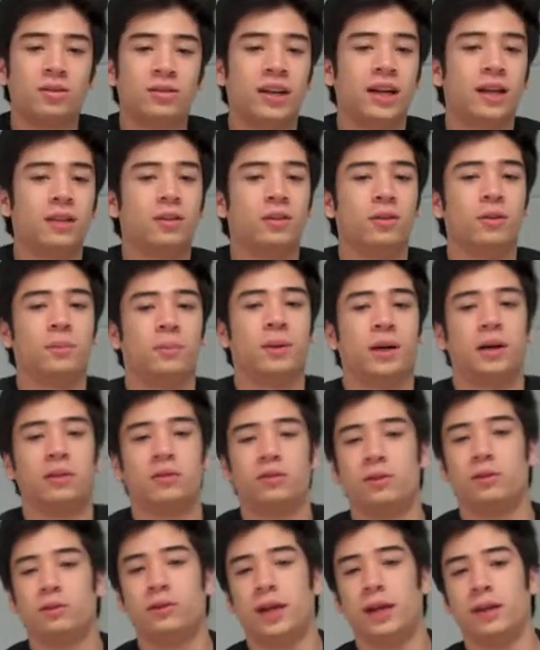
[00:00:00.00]
had their
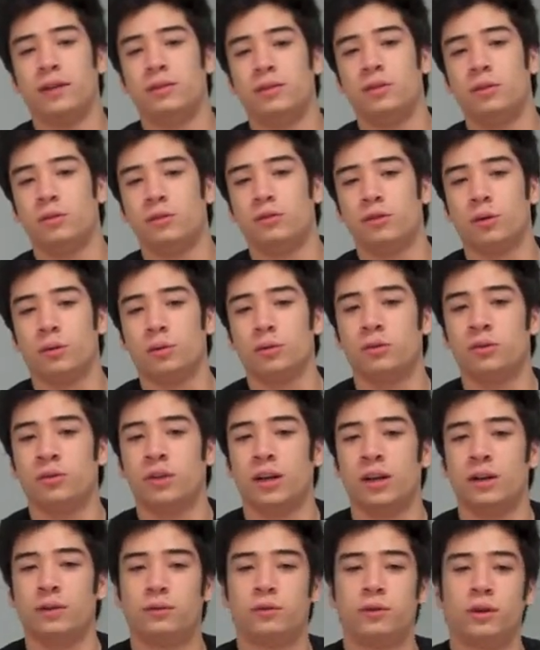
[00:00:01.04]
positive attitudes towards
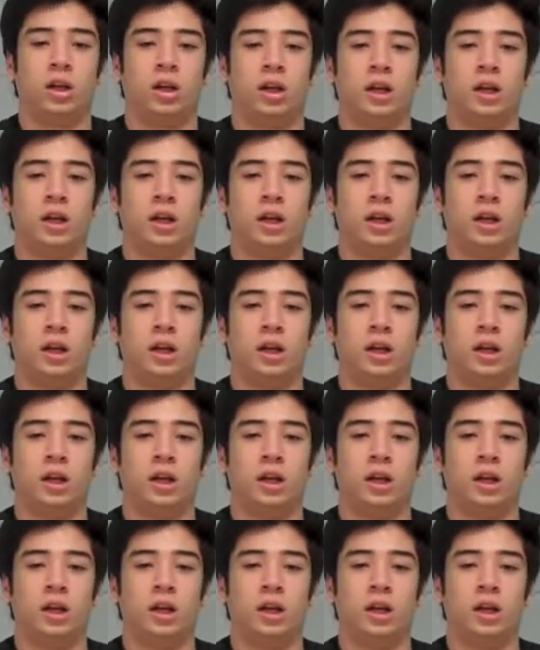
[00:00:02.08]
life,